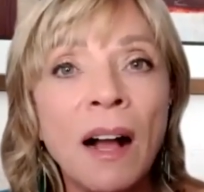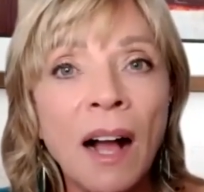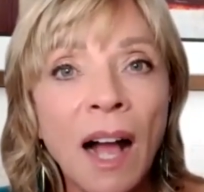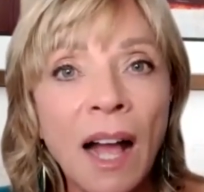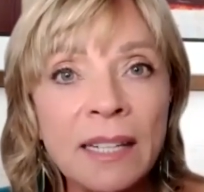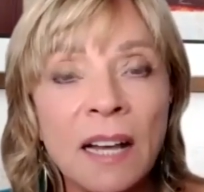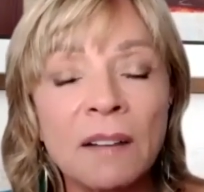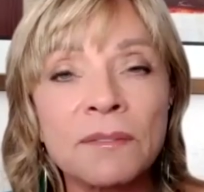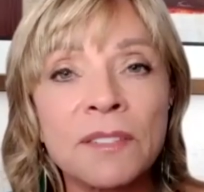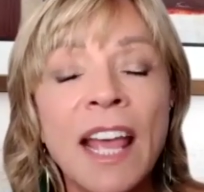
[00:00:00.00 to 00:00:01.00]
high
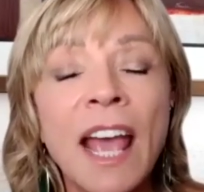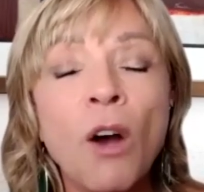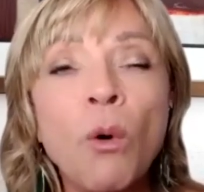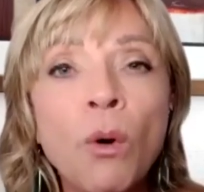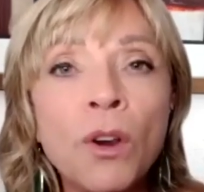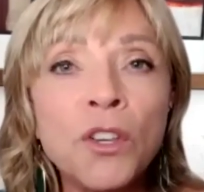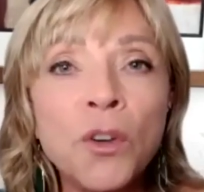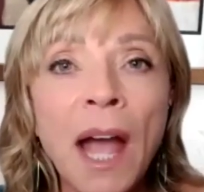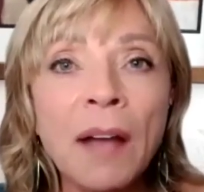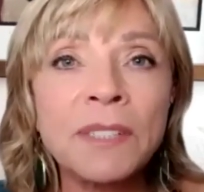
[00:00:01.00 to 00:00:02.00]
enough or
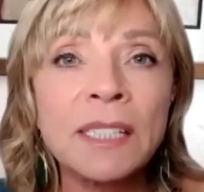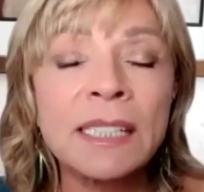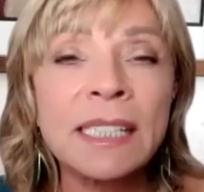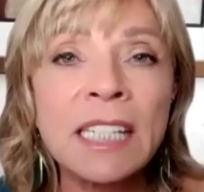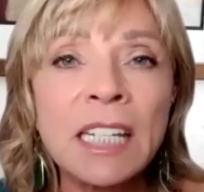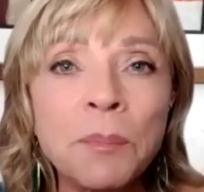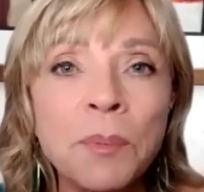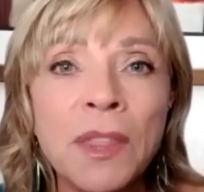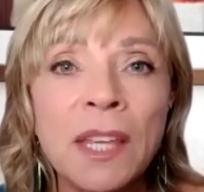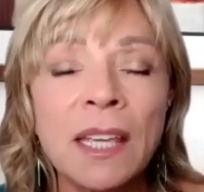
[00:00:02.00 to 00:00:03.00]
you have to tip
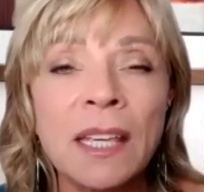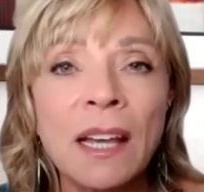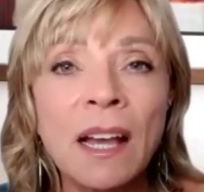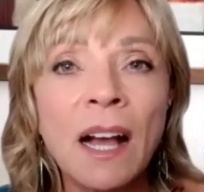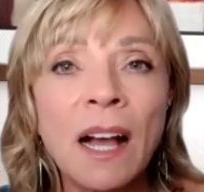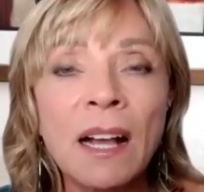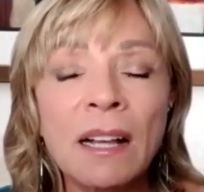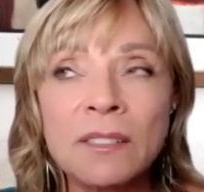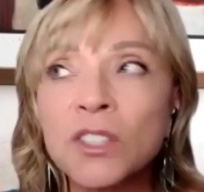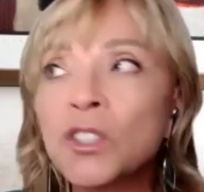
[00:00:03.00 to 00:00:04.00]
the
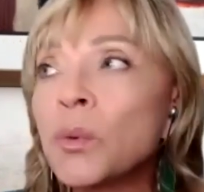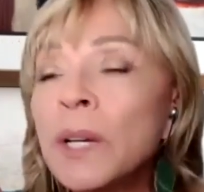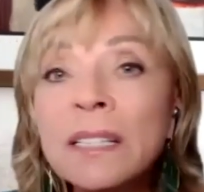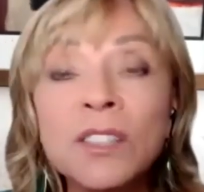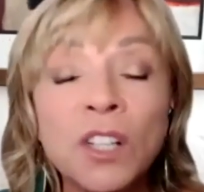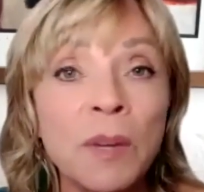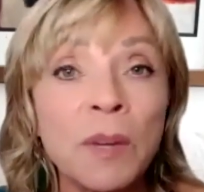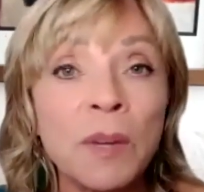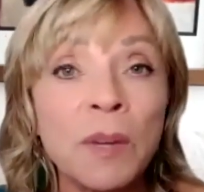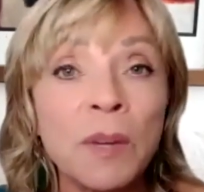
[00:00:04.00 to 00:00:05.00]
uh, screen so
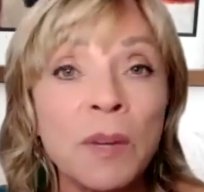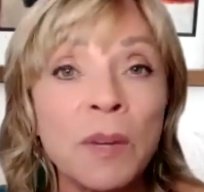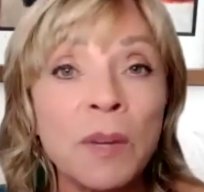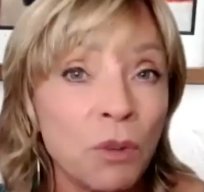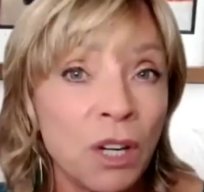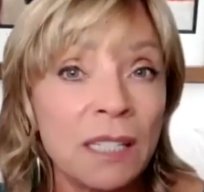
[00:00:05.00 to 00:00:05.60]
much. So let's say the